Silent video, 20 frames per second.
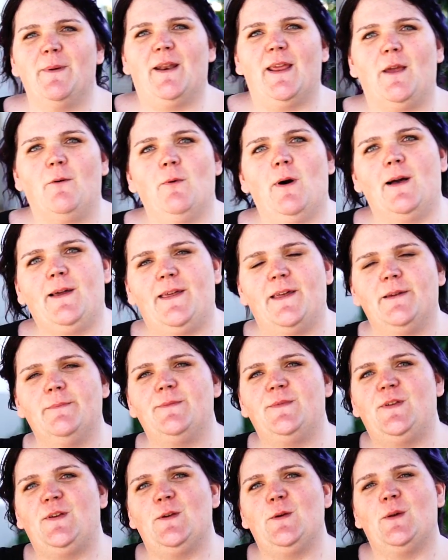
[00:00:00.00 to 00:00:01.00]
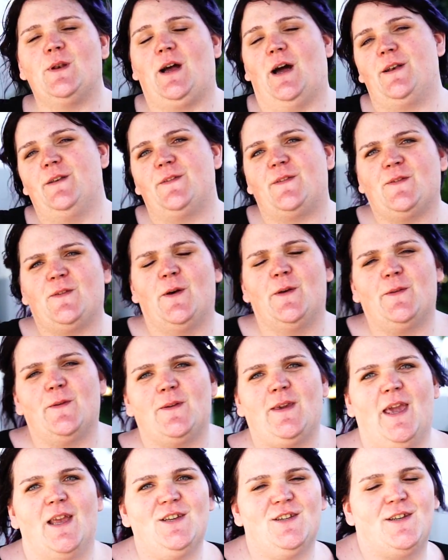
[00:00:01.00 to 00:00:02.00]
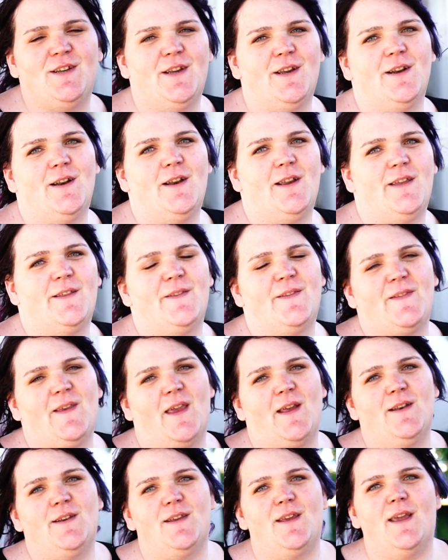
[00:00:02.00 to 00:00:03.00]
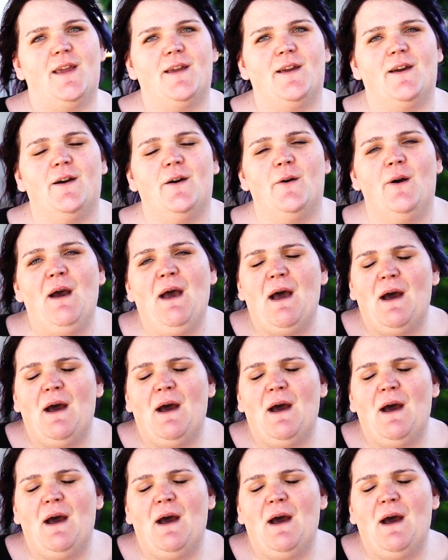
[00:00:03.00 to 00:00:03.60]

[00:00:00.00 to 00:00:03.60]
Welcome to an undisclosed location here in San Diego.